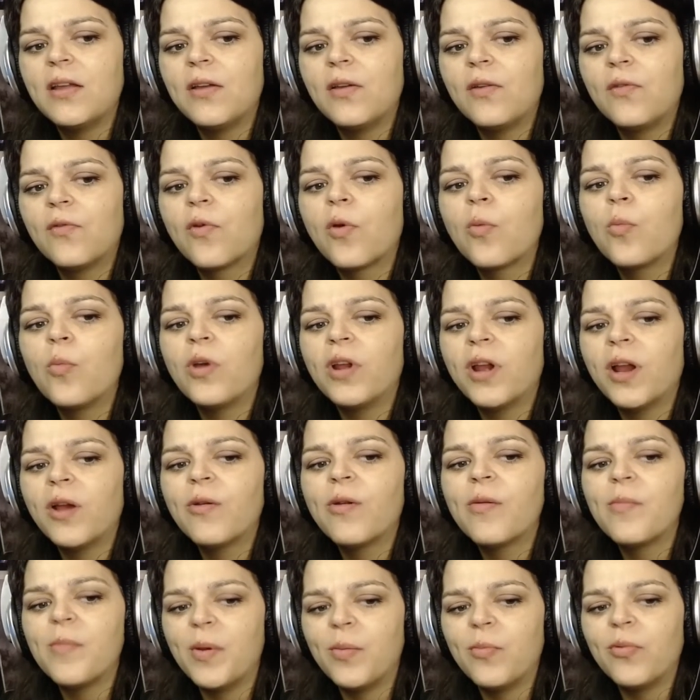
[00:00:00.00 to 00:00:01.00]
from what I
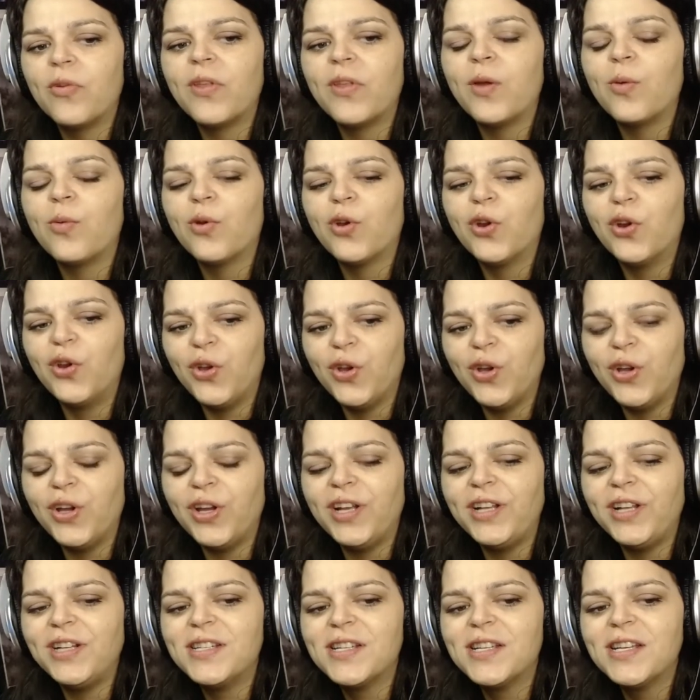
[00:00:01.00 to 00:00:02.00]
remember, they were
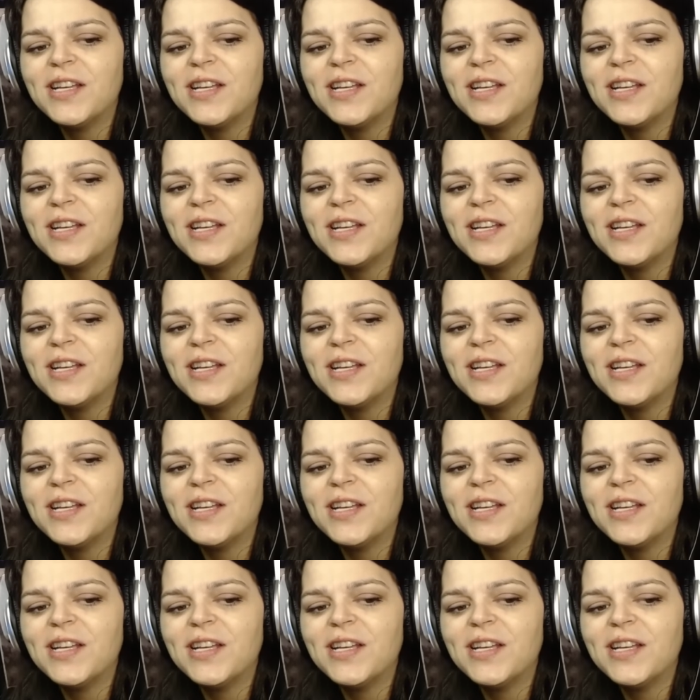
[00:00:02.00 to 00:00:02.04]
good.